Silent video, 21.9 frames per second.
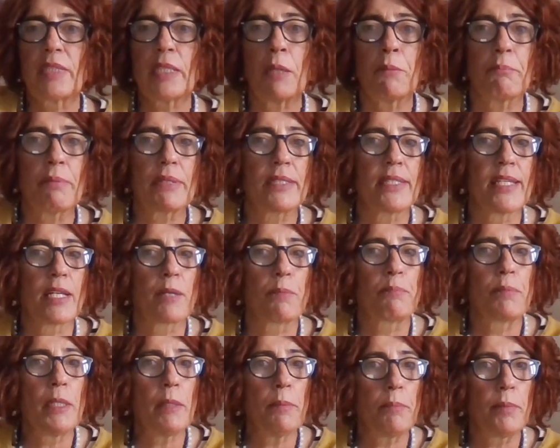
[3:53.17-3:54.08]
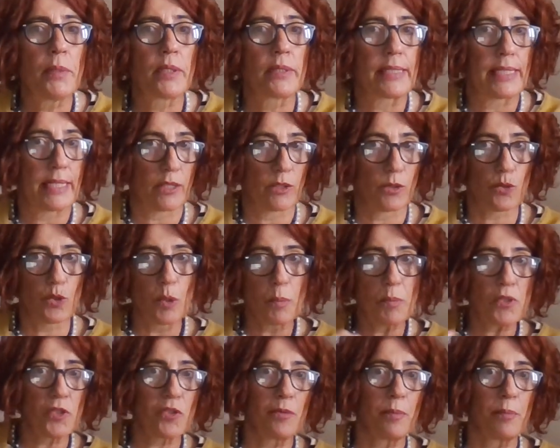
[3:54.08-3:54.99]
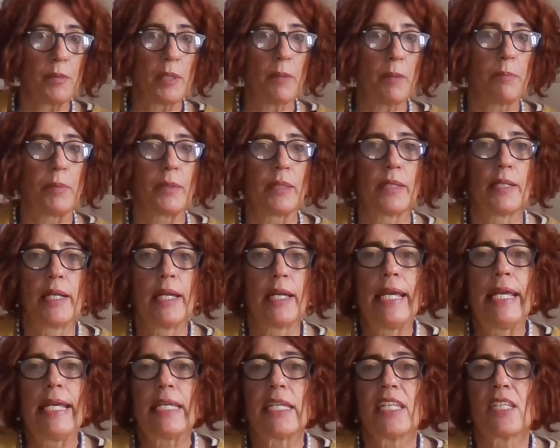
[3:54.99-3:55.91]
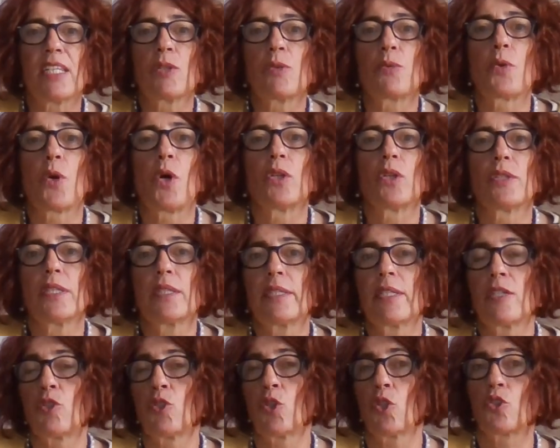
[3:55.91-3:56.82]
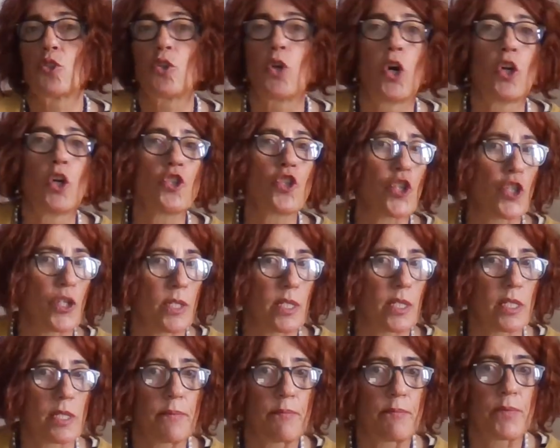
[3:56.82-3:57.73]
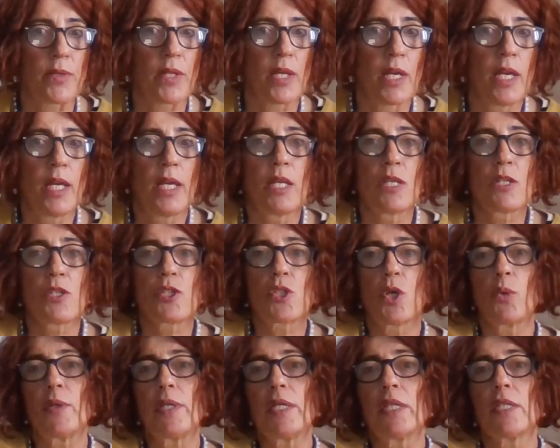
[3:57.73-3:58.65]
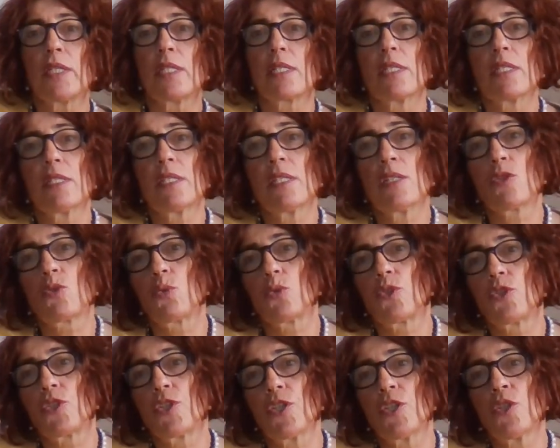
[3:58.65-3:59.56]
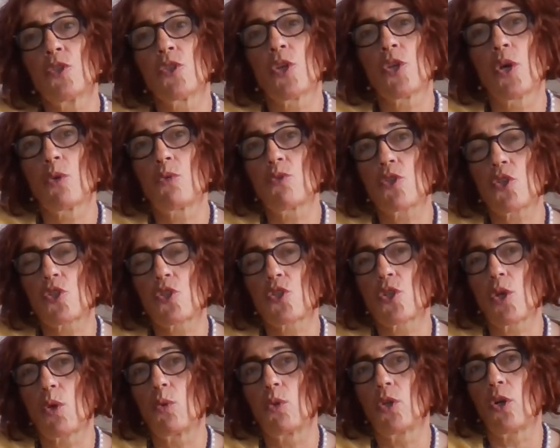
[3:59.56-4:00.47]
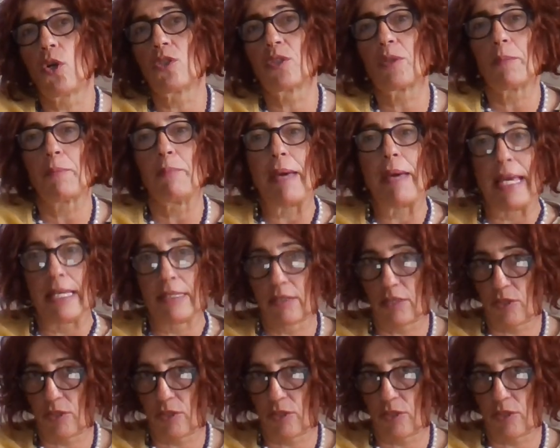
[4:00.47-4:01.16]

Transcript: but there are groups of people in the world that are not conscious. So it is easy to turn those so-called bad